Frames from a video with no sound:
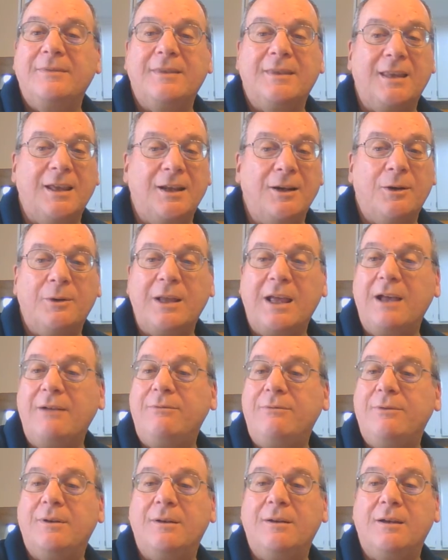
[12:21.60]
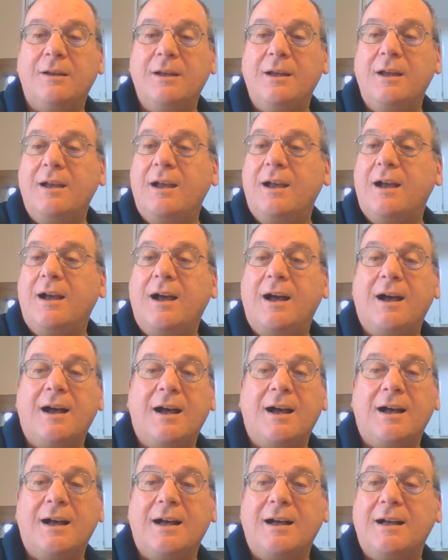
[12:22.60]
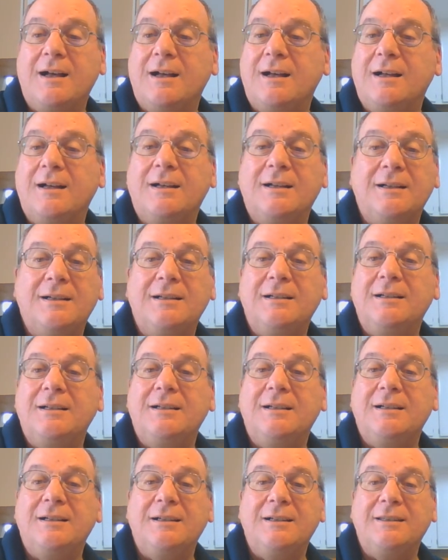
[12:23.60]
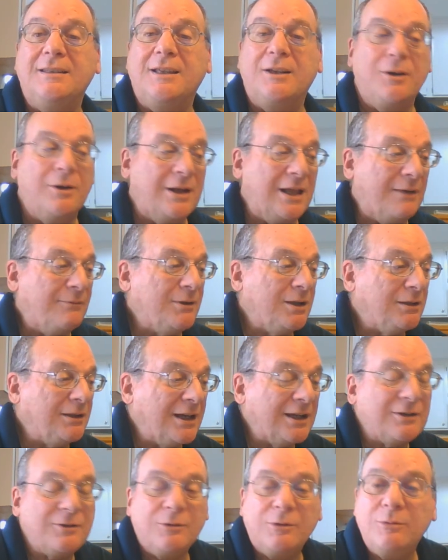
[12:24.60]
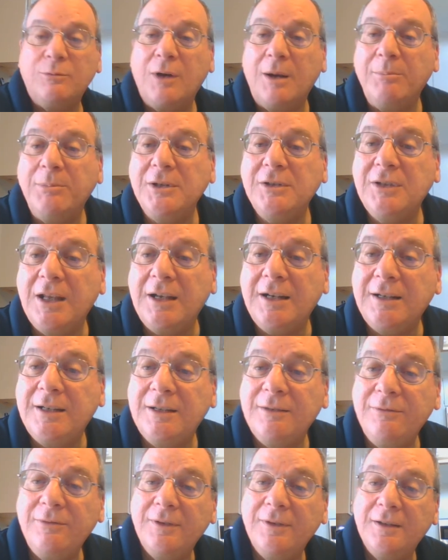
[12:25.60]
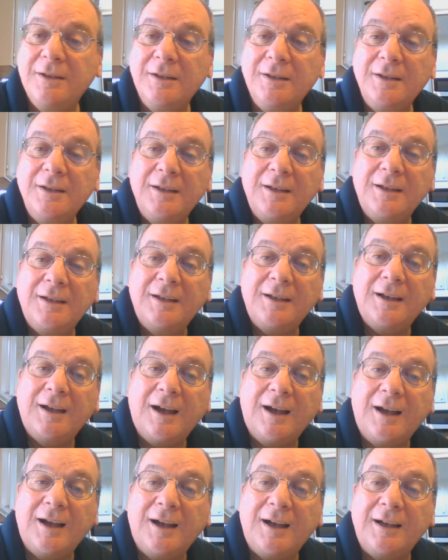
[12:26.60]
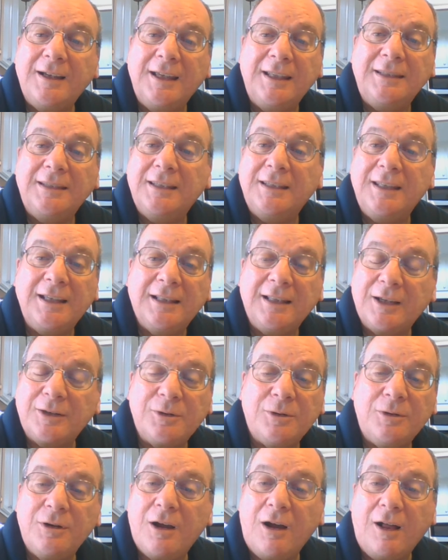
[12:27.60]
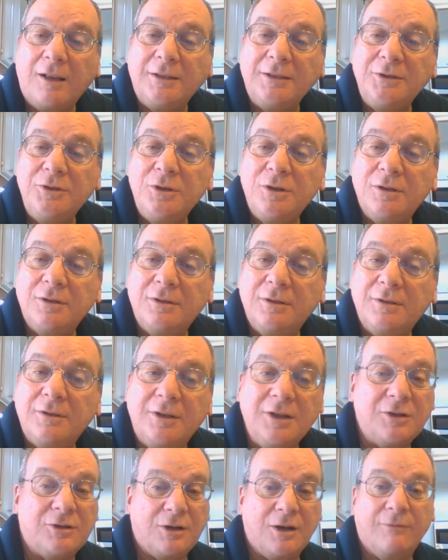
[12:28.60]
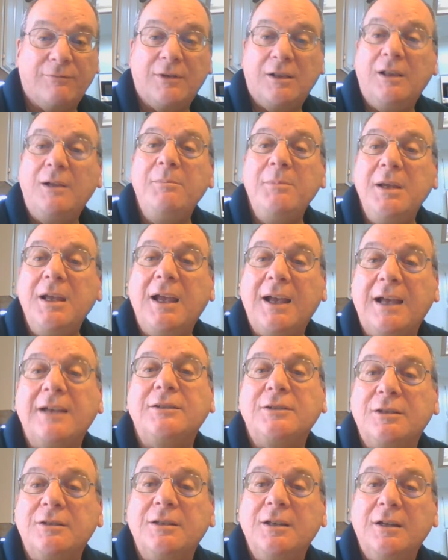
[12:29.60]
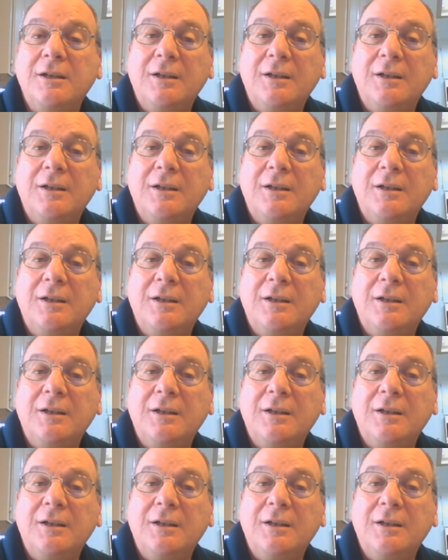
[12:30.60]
They don't have a they don't have an electoral representative in the electoral college. District of Columbia has